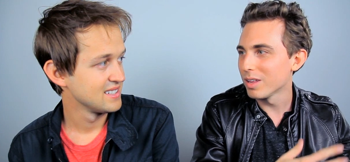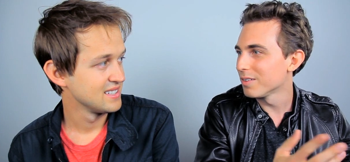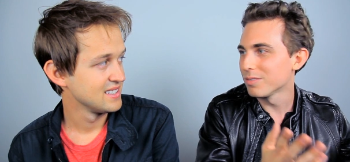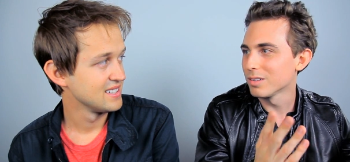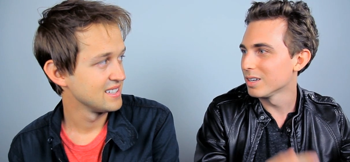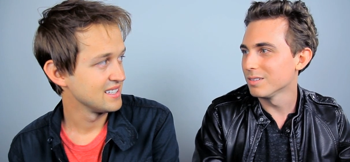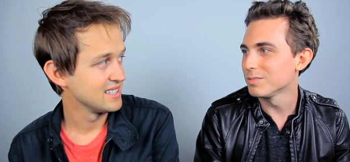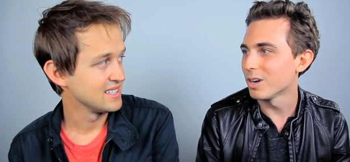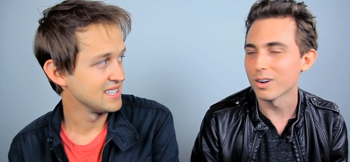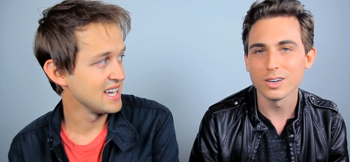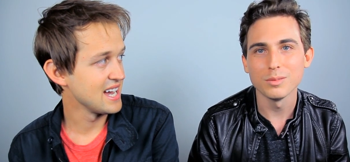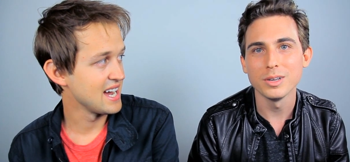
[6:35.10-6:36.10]
Speaker 1: playfully
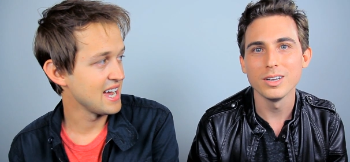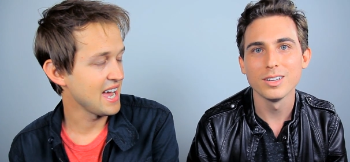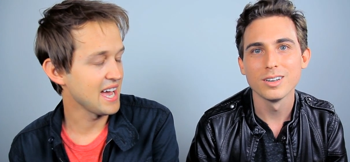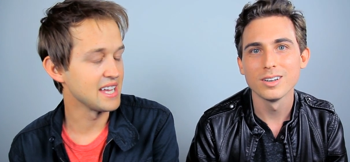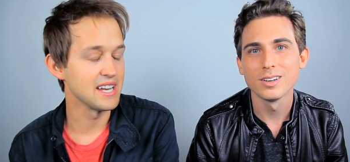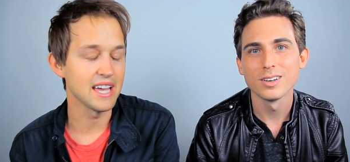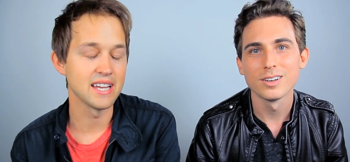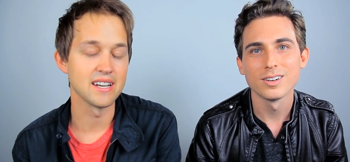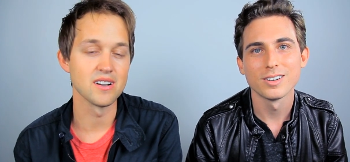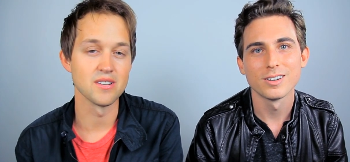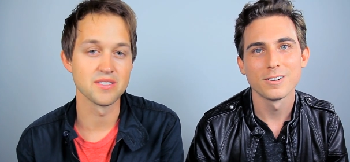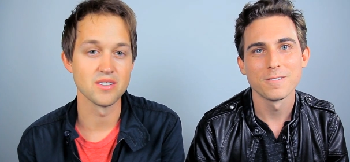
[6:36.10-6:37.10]
Speaker 2: talking. Yeah, to me. And
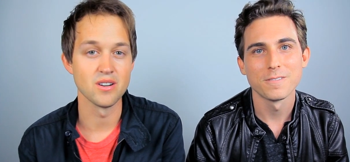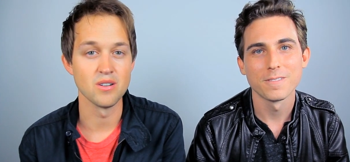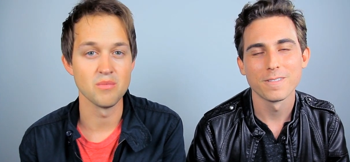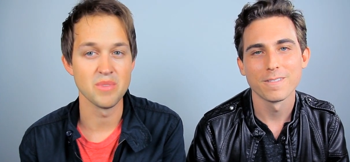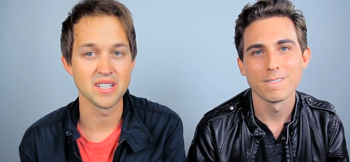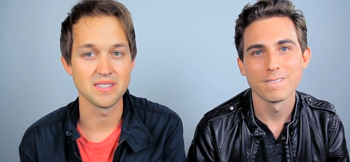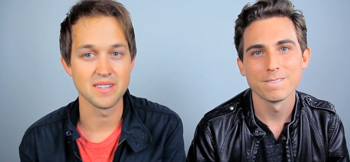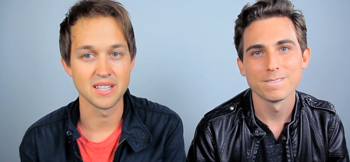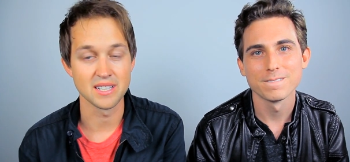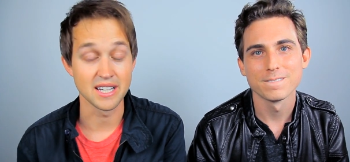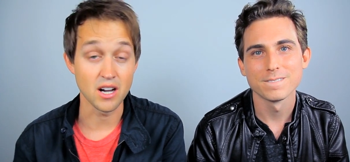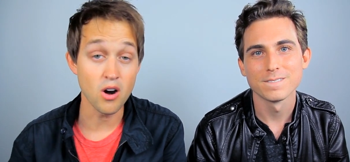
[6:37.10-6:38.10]
it also makes it
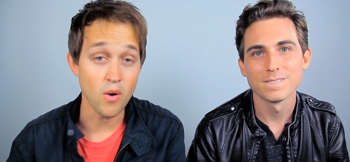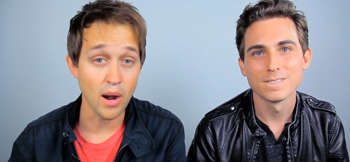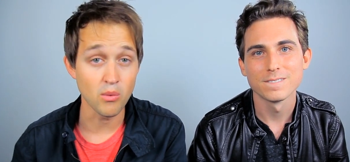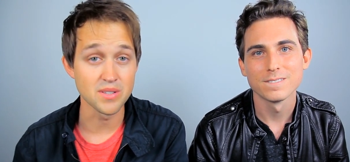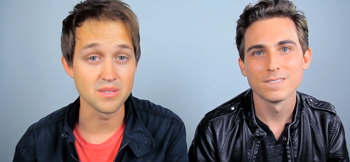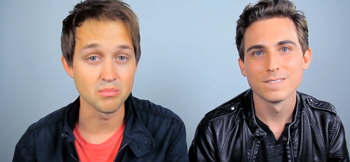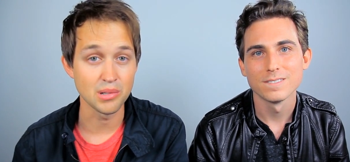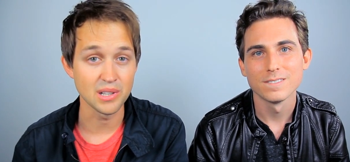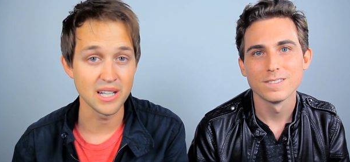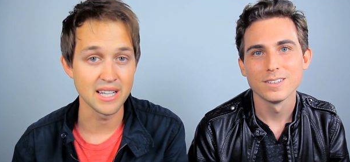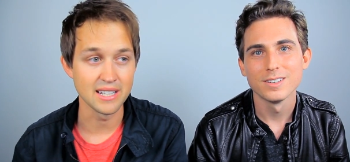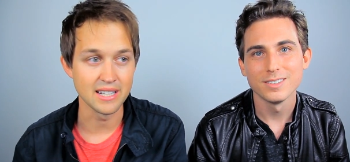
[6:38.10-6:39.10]
think like, oh, I wasn't
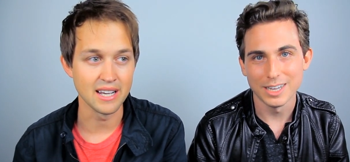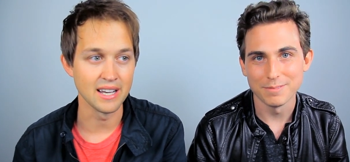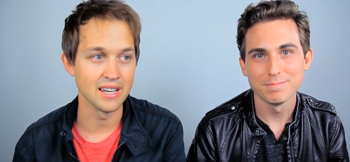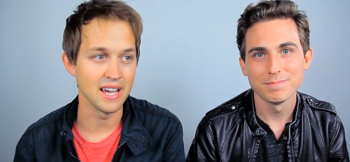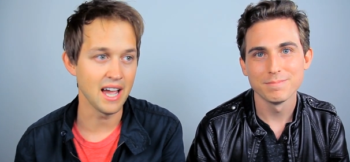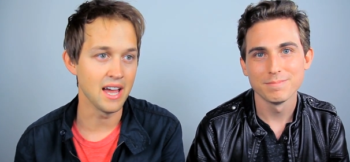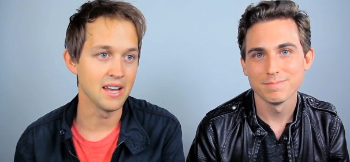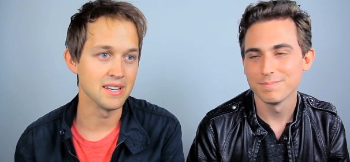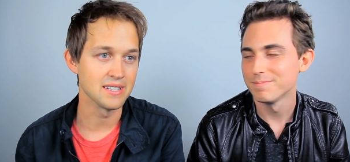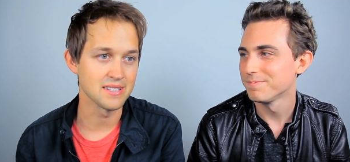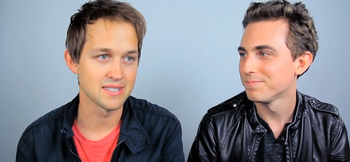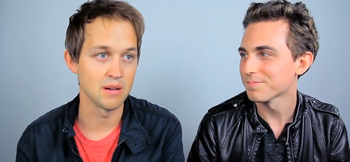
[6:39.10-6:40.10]
polite, yep,
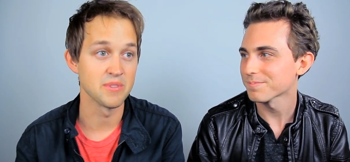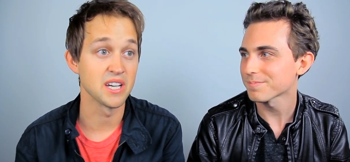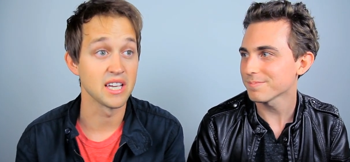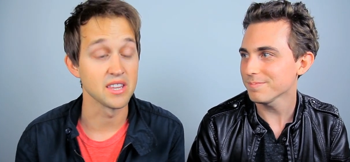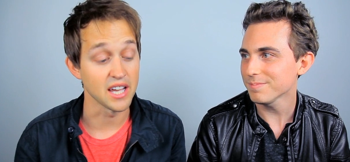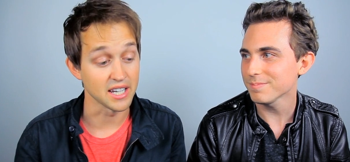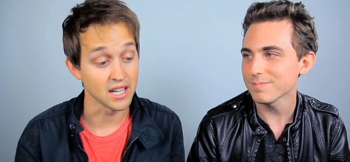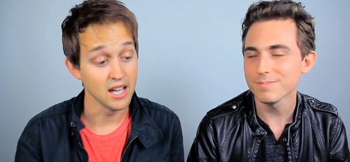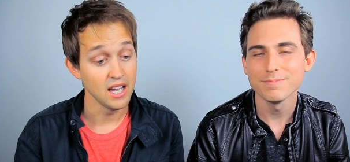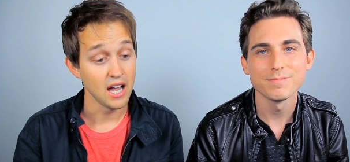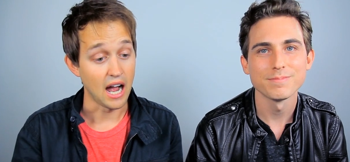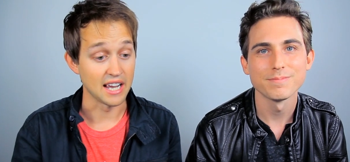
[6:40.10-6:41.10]
and something, and like,
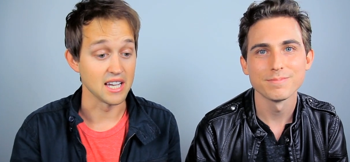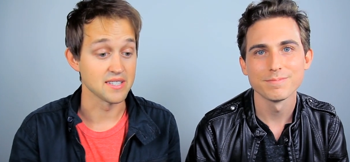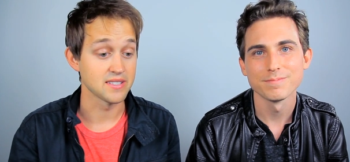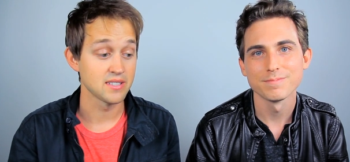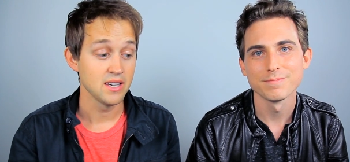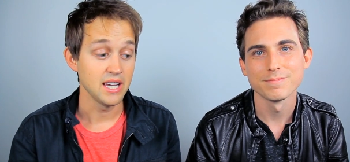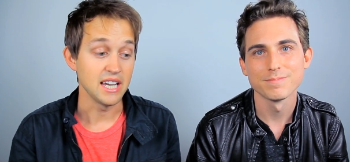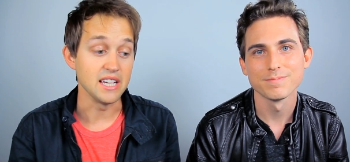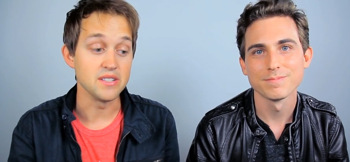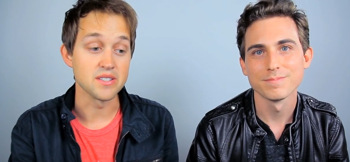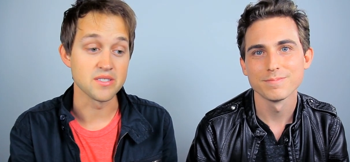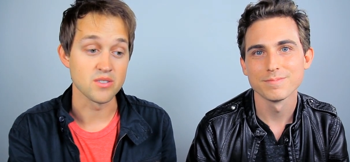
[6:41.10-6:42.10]
I guess
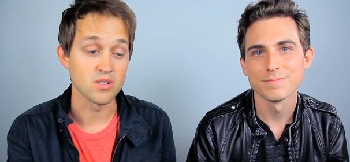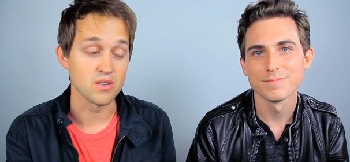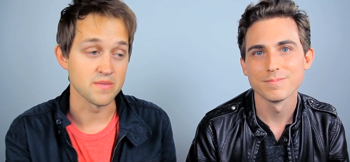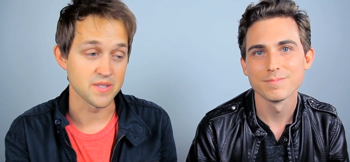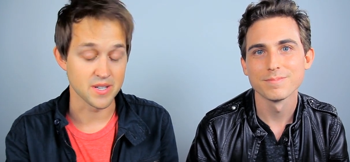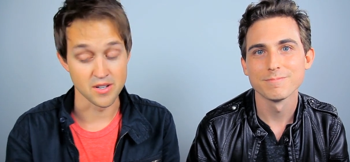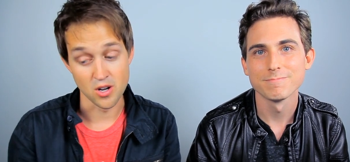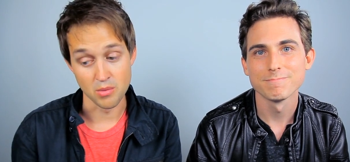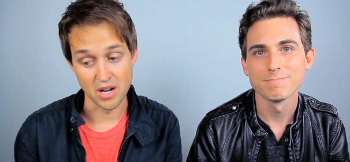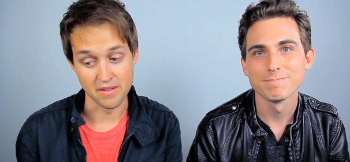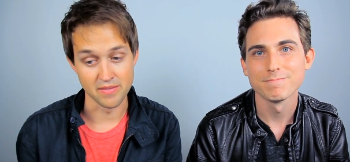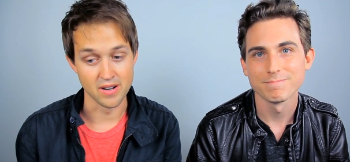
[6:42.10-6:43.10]
he deserves to
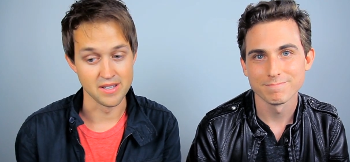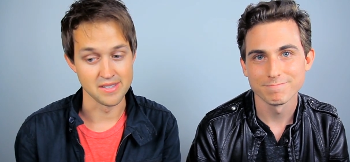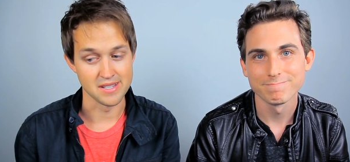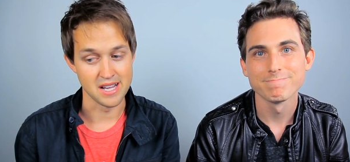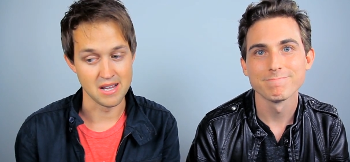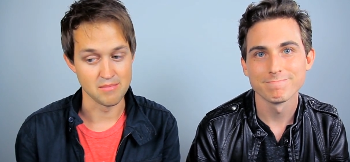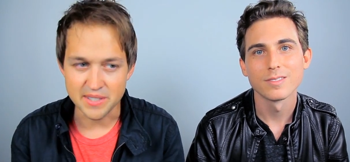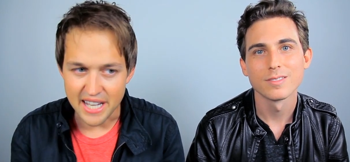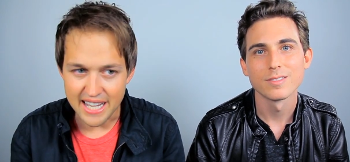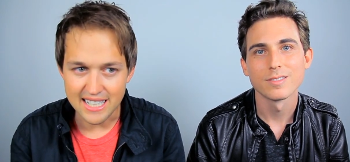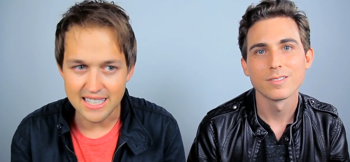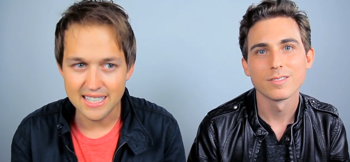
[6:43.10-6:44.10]
know my friend's name.
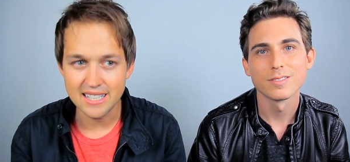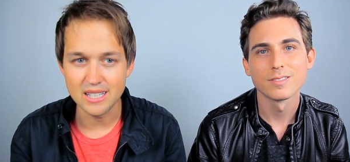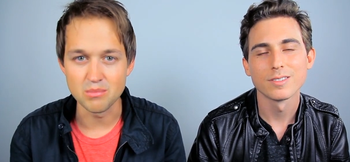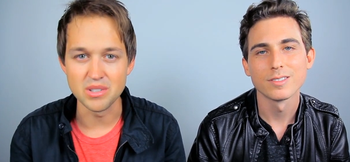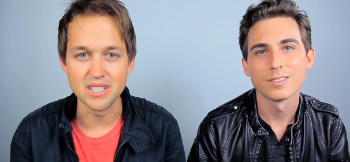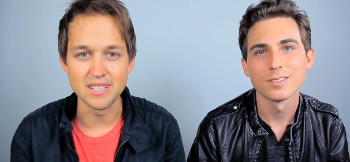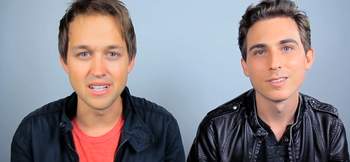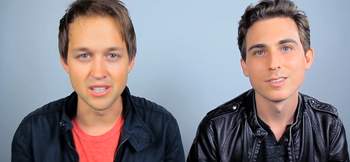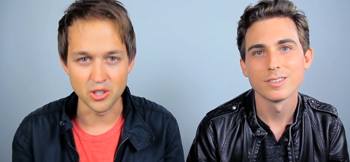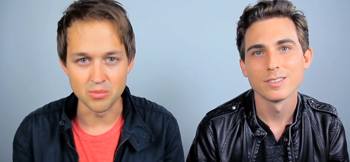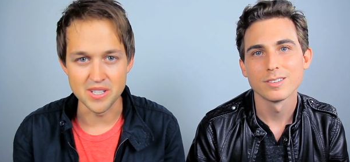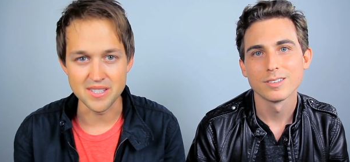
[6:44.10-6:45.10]
Negging can be a
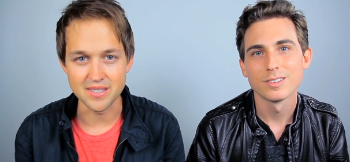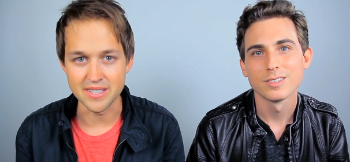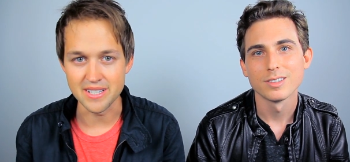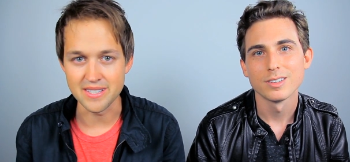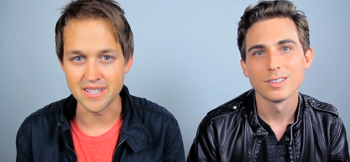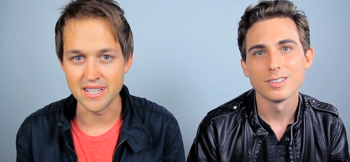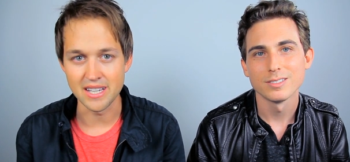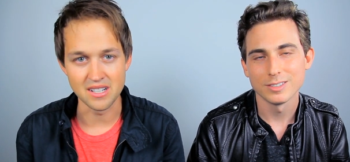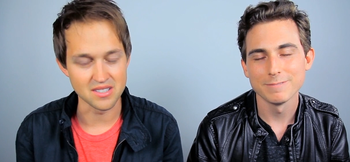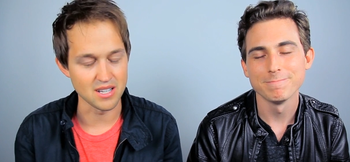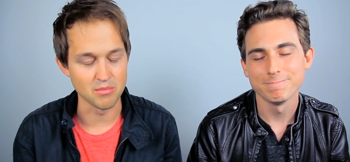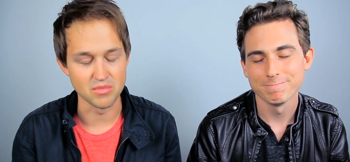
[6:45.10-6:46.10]
little bit sleazy,
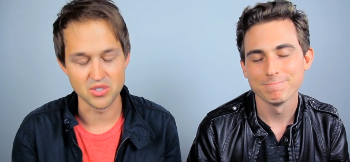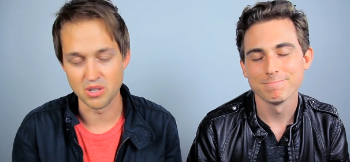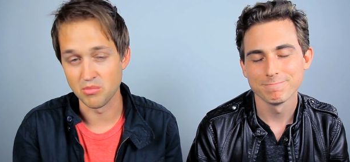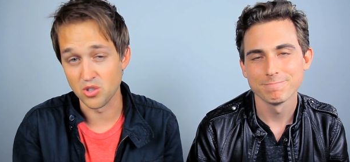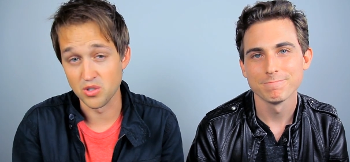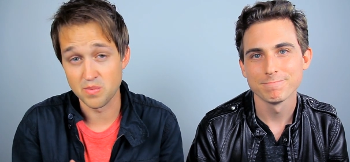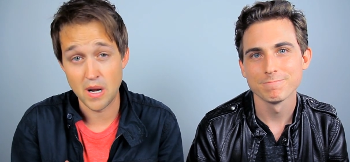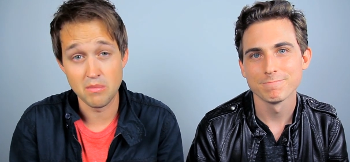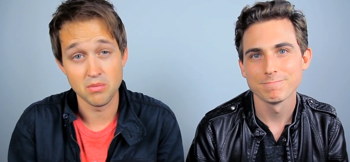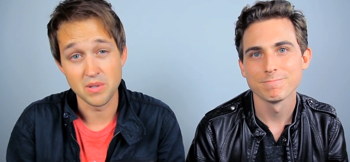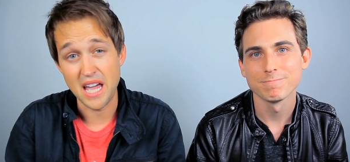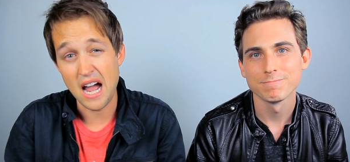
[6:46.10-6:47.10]
and some girls
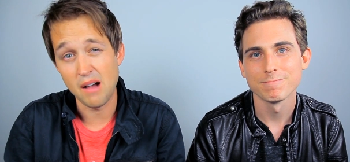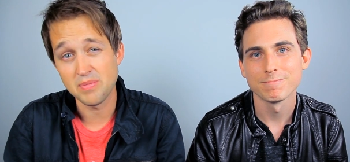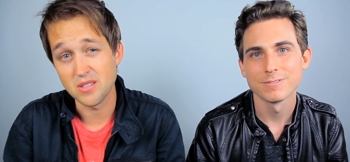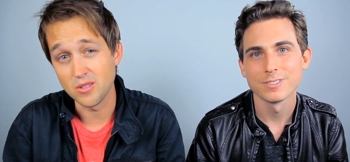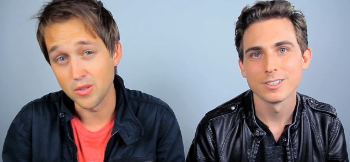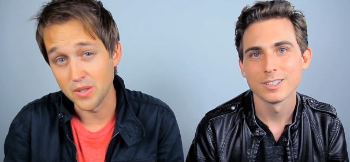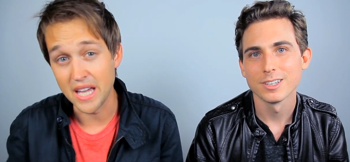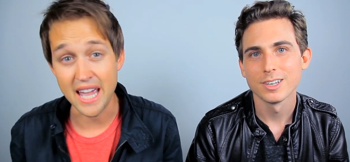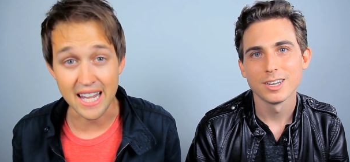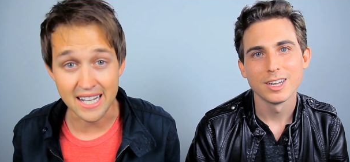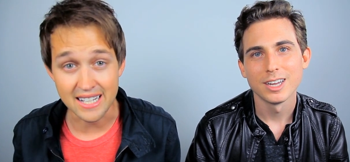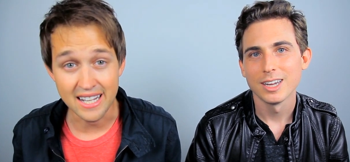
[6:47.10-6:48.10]
probably absolutely
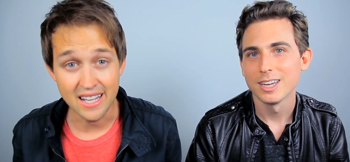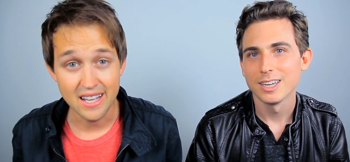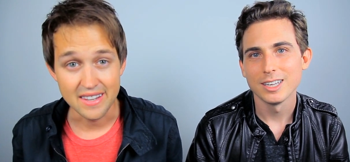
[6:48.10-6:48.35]
hate